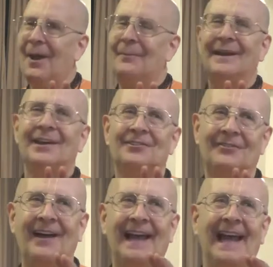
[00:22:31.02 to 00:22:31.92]
because
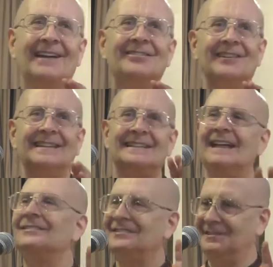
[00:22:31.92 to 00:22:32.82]
if I actually
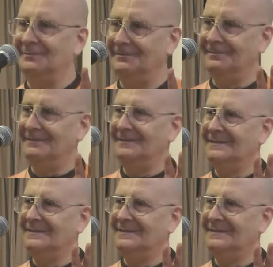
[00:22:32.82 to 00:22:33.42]
touched him,